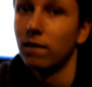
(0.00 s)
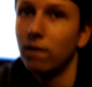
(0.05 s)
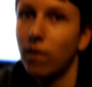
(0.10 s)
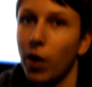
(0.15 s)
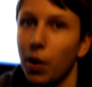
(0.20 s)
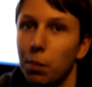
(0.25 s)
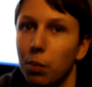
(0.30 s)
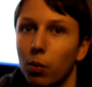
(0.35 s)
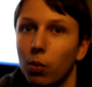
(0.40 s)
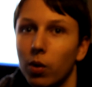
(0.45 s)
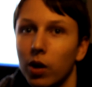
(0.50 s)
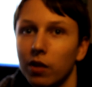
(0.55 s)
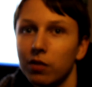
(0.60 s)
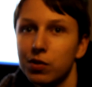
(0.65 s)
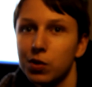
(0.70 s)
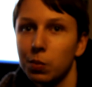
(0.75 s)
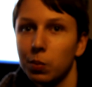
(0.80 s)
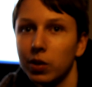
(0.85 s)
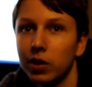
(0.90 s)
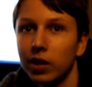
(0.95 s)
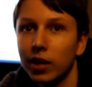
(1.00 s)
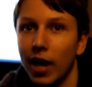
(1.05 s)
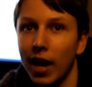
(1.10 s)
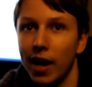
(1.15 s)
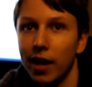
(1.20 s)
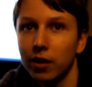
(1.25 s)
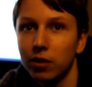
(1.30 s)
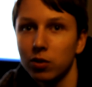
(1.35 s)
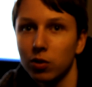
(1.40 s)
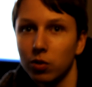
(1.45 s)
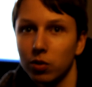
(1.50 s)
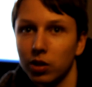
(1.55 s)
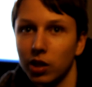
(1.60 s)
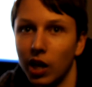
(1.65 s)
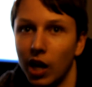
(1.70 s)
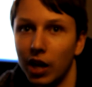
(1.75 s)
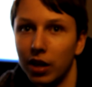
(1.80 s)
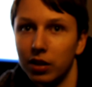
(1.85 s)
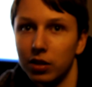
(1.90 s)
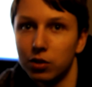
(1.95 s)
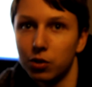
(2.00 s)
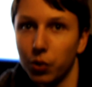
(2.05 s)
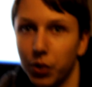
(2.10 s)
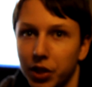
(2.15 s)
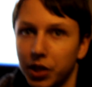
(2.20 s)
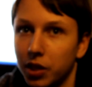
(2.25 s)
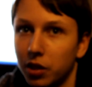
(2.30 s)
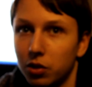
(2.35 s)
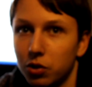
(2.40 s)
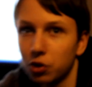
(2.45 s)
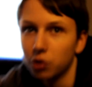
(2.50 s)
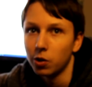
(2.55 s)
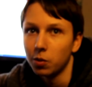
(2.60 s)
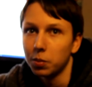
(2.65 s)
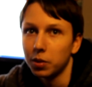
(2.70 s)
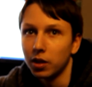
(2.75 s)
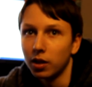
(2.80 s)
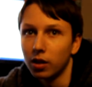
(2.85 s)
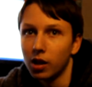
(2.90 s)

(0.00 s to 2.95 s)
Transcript: Wait, but what if someone canceled at, so they didn't show up in the